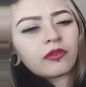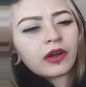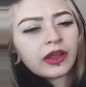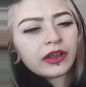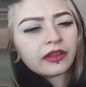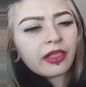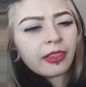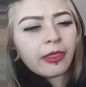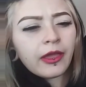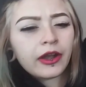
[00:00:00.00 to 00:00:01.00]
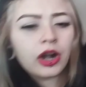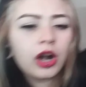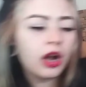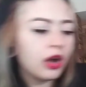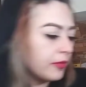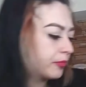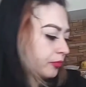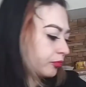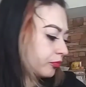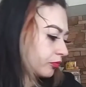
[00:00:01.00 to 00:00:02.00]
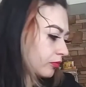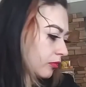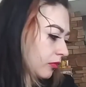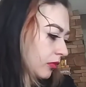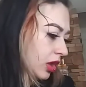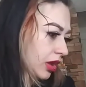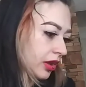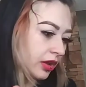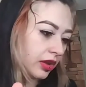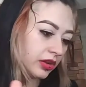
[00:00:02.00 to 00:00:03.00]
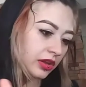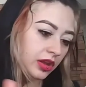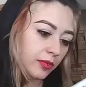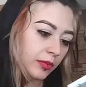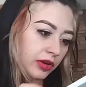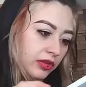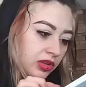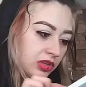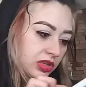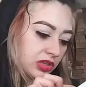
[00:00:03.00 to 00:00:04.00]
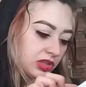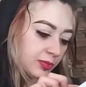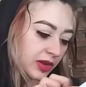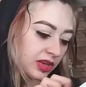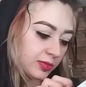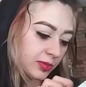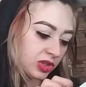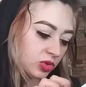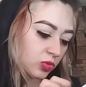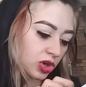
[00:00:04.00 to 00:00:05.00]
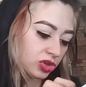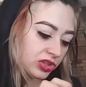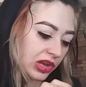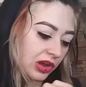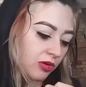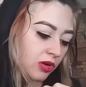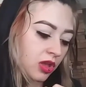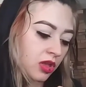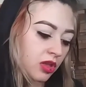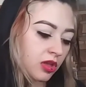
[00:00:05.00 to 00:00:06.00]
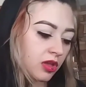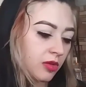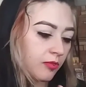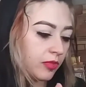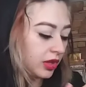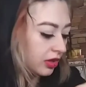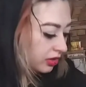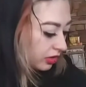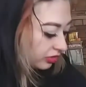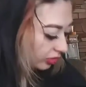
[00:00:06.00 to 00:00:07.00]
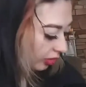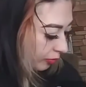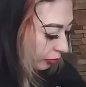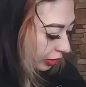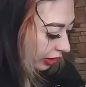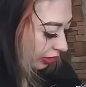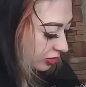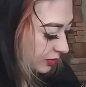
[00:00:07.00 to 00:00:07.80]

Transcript: Right there. And I apparently didn't space my swatches out because I'm running out of